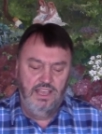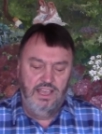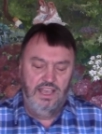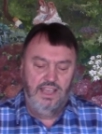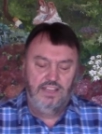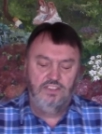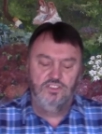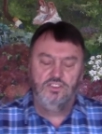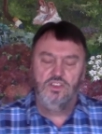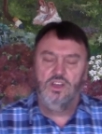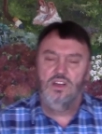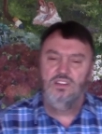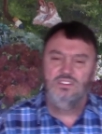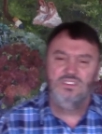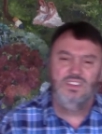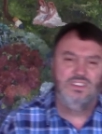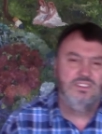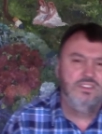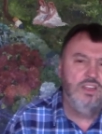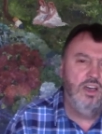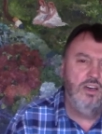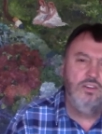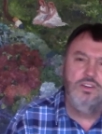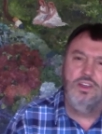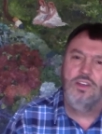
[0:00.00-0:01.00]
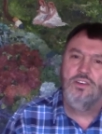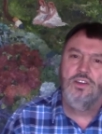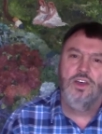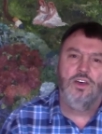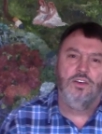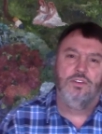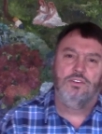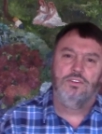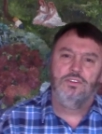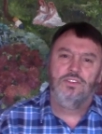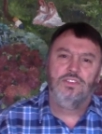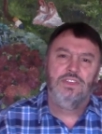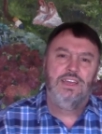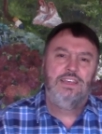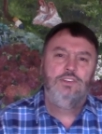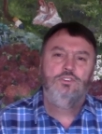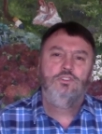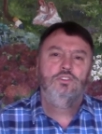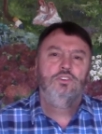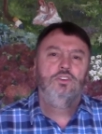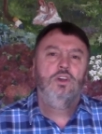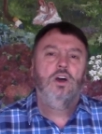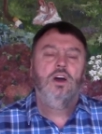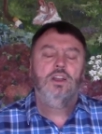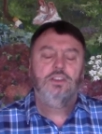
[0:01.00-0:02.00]
And John says, no, no, no. They
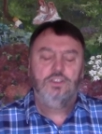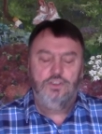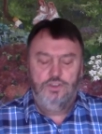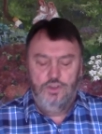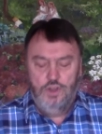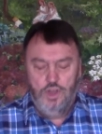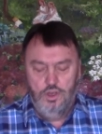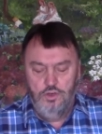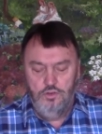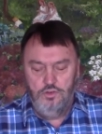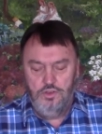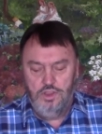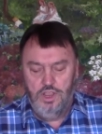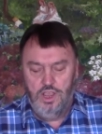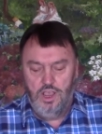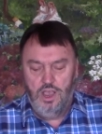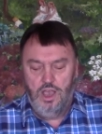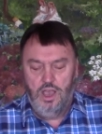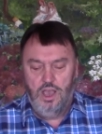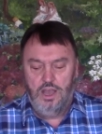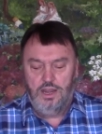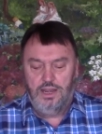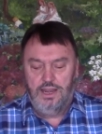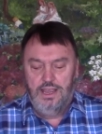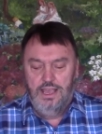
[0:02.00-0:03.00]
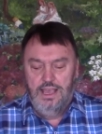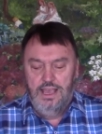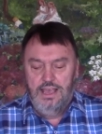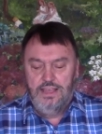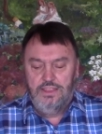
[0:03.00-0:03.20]
do not know God.